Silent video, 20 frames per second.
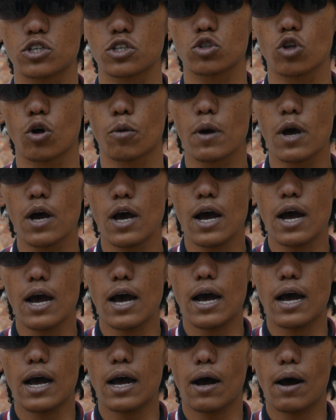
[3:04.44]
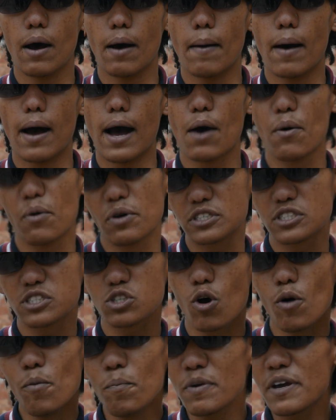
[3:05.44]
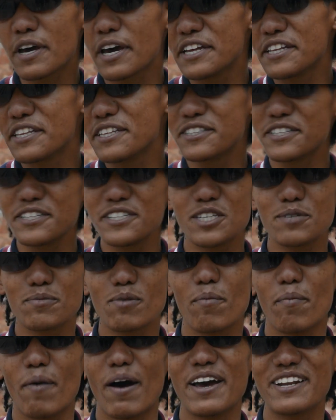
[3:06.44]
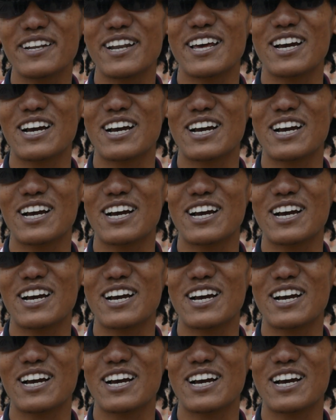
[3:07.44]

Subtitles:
gonna stop, I was complicating things in my mind,